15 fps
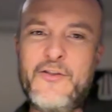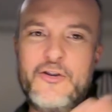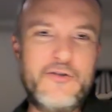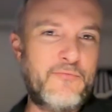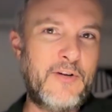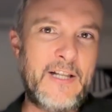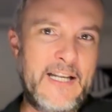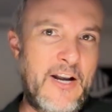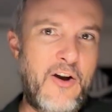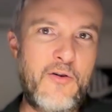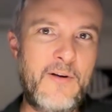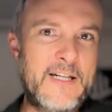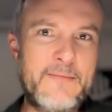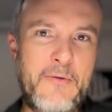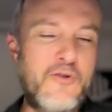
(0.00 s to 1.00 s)
There's really no
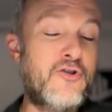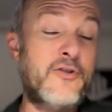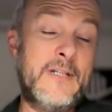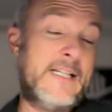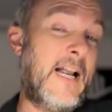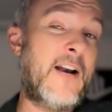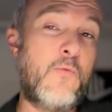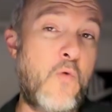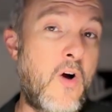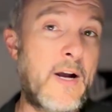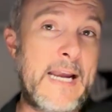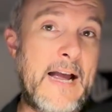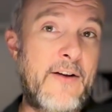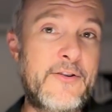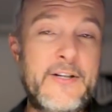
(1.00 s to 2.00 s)
exposure. It's not a
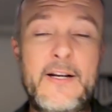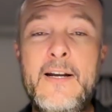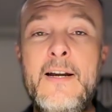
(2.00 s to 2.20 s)
walkout.